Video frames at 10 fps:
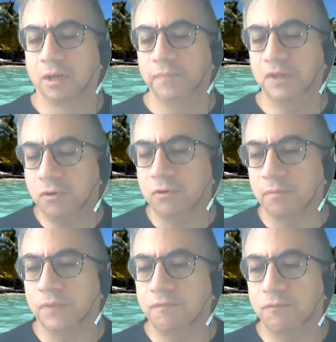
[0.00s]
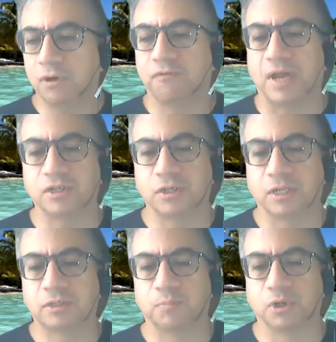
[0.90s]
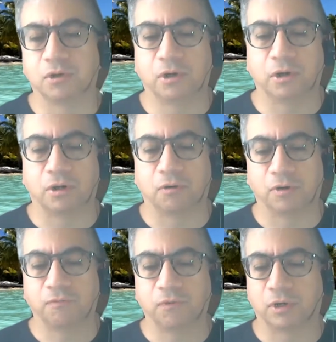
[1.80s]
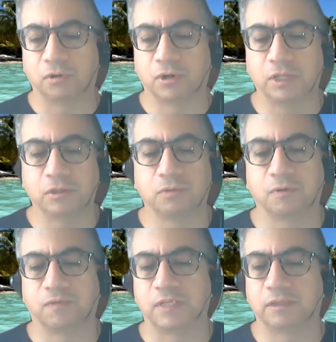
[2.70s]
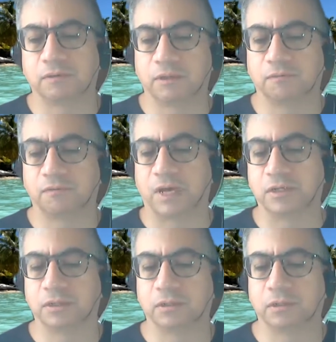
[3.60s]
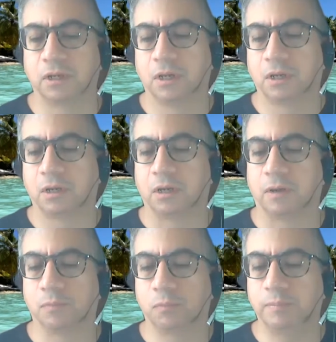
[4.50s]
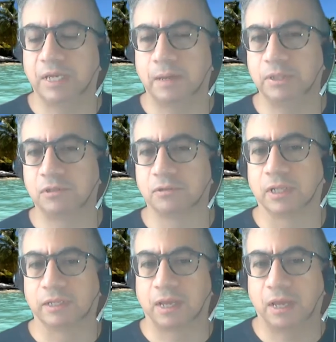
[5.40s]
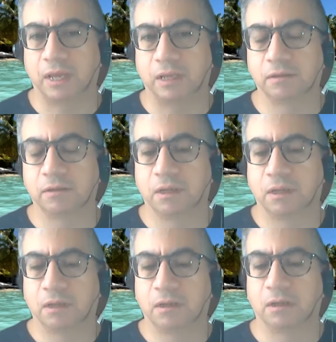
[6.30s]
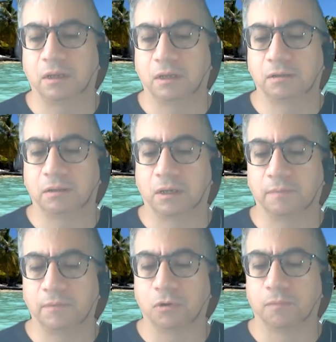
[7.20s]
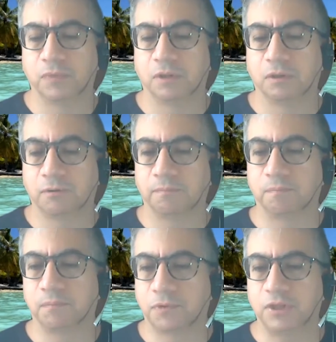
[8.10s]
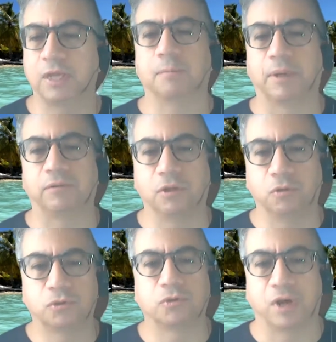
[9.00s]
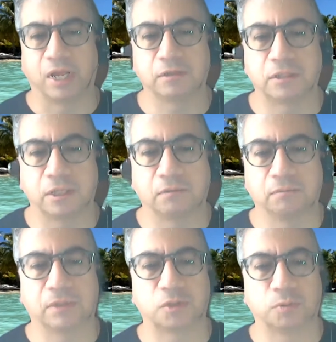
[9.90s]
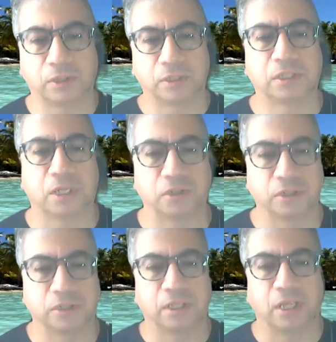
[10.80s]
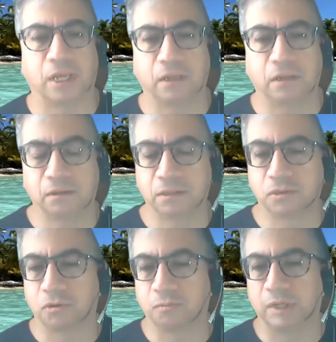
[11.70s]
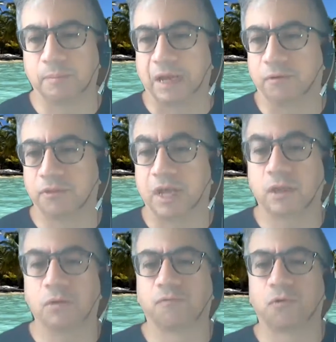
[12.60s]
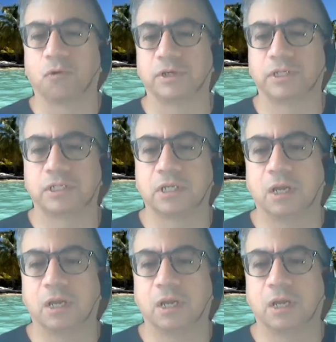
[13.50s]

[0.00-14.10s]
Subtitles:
if you're a fashion entrepreneur, or if you are looking to invest in fashion, we'd be happy to lend a hand and think about the new trends. And that's what the discussion today is going to be about. Thank you, of course,